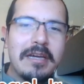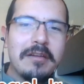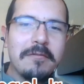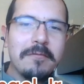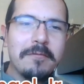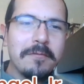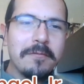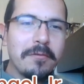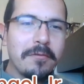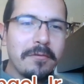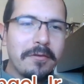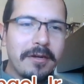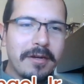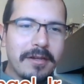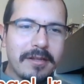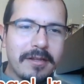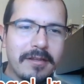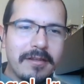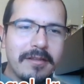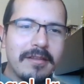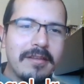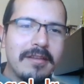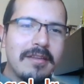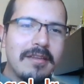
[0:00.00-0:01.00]
out of
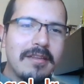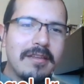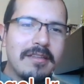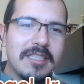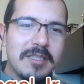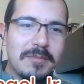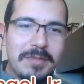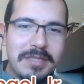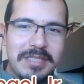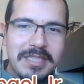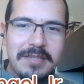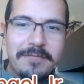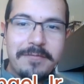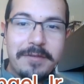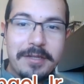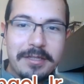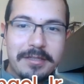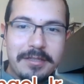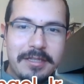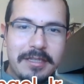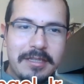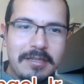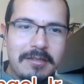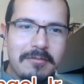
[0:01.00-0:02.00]
Florida
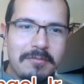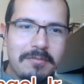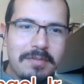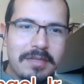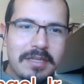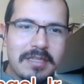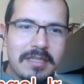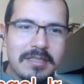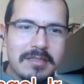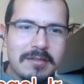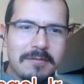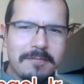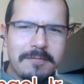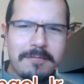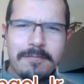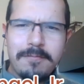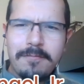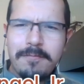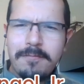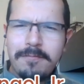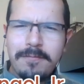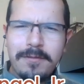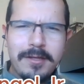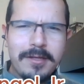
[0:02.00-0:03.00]
specifically because of
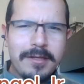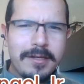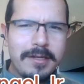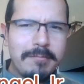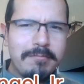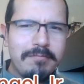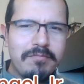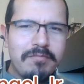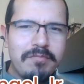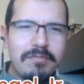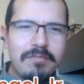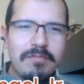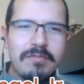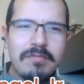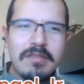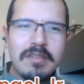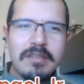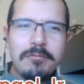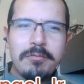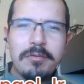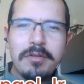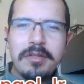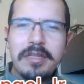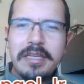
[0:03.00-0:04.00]

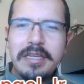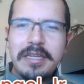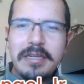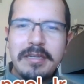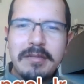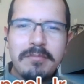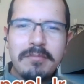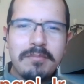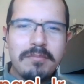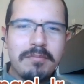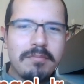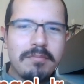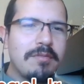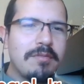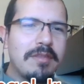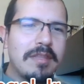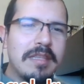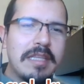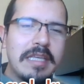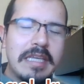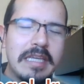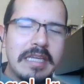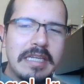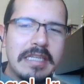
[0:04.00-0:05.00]
flood-related
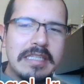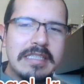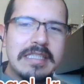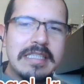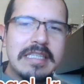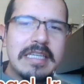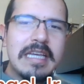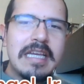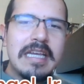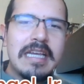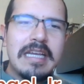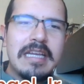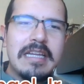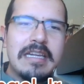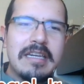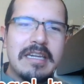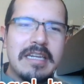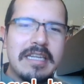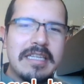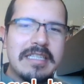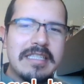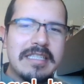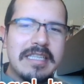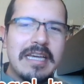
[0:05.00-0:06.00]
things.
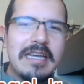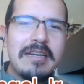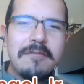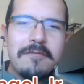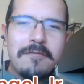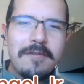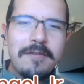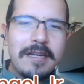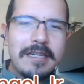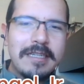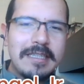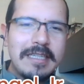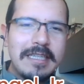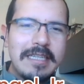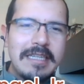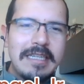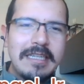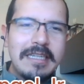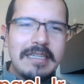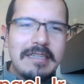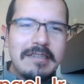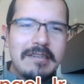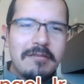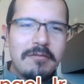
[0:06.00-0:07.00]
Is that
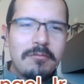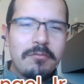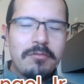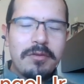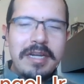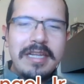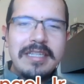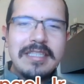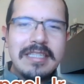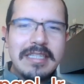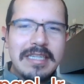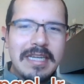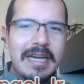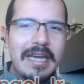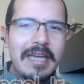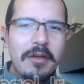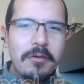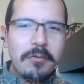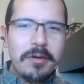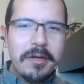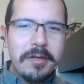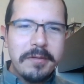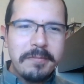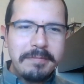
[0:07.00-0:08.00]
affecting rates in
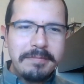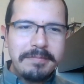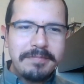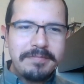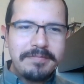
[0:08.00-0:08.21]
Iowa?